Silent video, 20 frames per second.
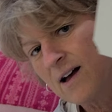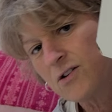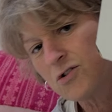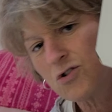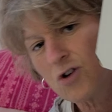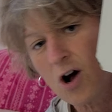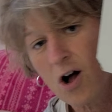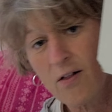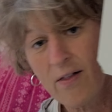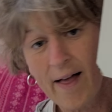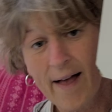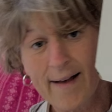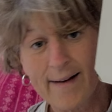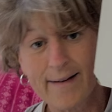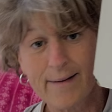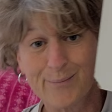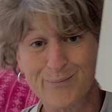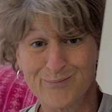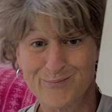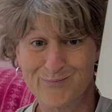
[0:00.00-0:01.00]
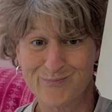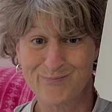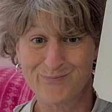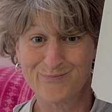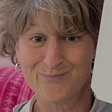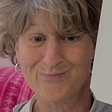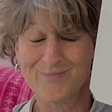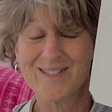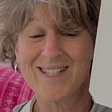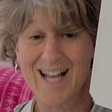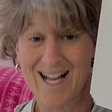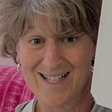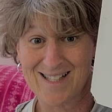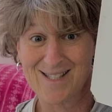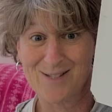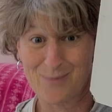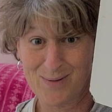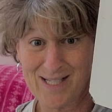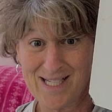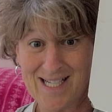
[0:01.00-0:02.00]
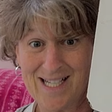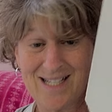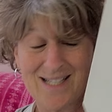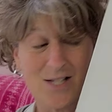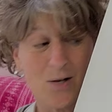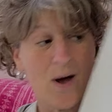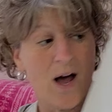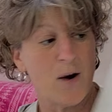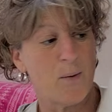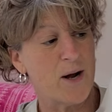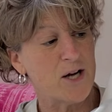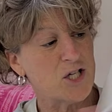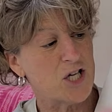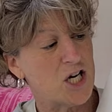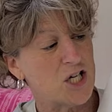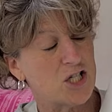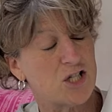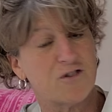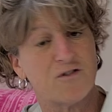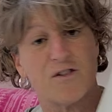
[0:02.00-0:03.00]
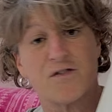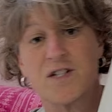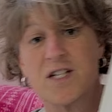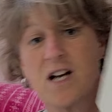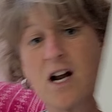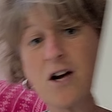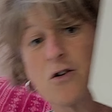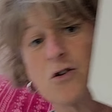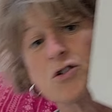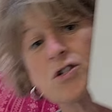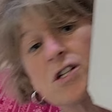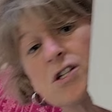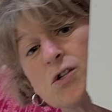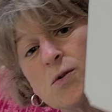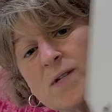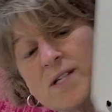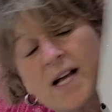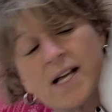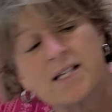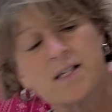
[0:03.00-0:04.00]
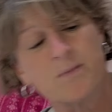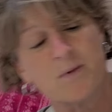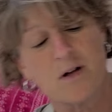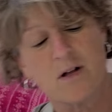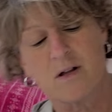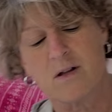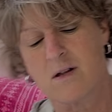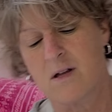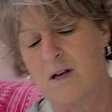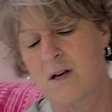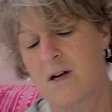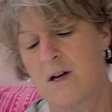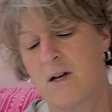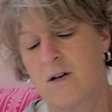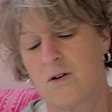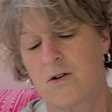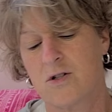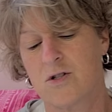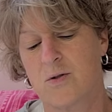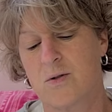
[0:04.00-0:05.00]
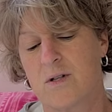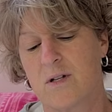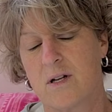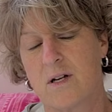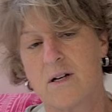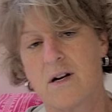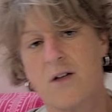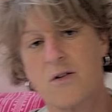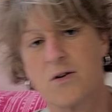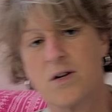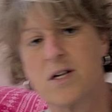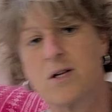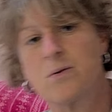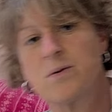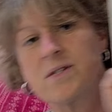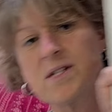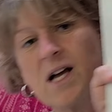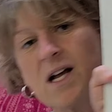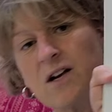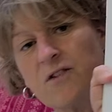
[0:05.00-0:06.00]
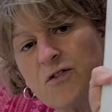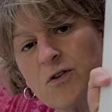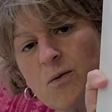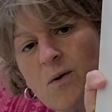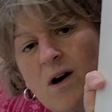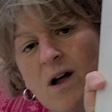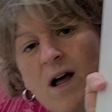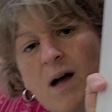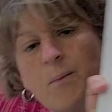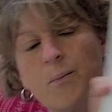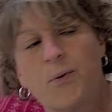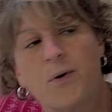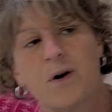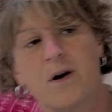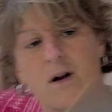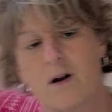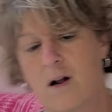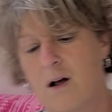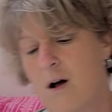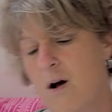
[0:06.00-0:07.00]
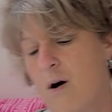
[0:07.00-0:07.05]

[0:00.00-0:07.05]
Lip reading: You're all like, yes, we did. So how do I change the 1500ths into a decimal? You could do it another equal sign if you want. And put